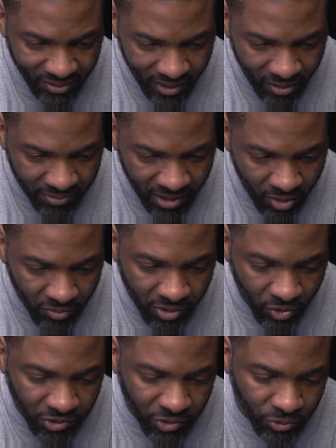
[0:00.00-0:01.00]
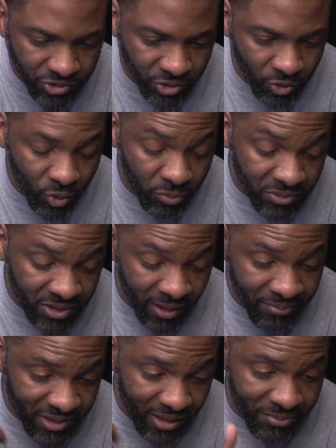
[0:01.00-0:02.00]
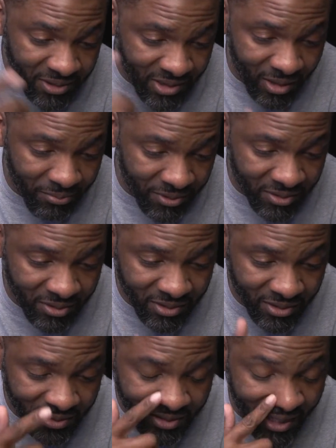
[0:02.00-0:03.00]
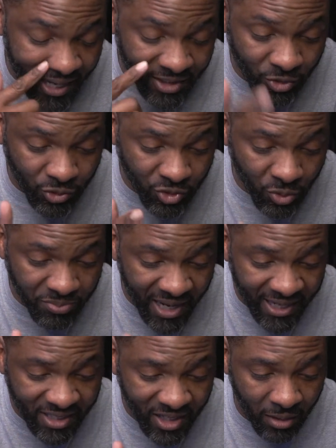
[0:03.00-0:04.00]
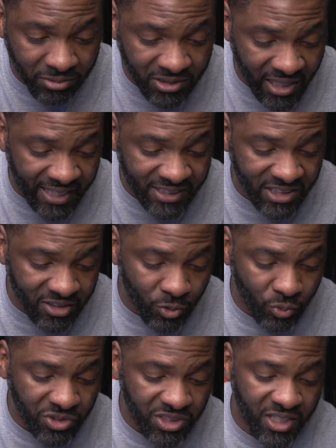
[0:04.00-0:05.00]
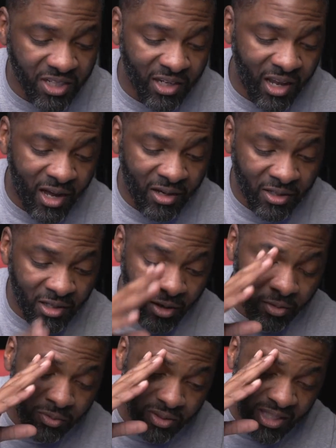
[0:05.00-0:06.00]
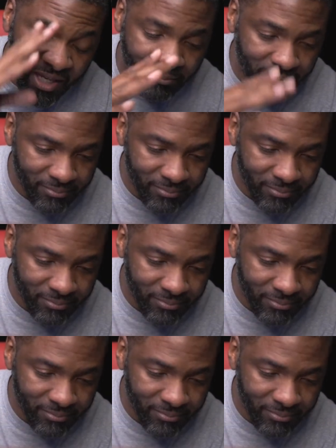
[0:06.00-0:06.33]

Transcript: I'm gone. Go to YouTube. www.youtube.com/the new TLR. Gone. Yep.